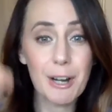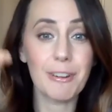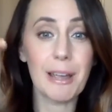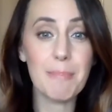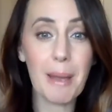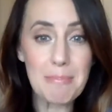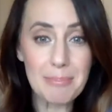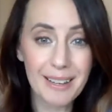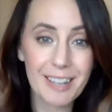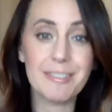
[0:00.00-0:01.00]
ramp up
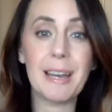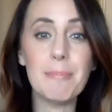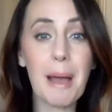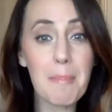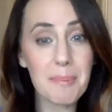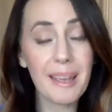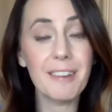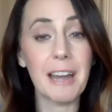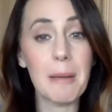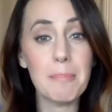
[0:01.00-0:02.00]
and ramp up
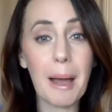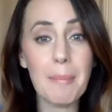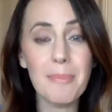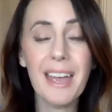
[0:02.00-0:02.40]
and ramp up.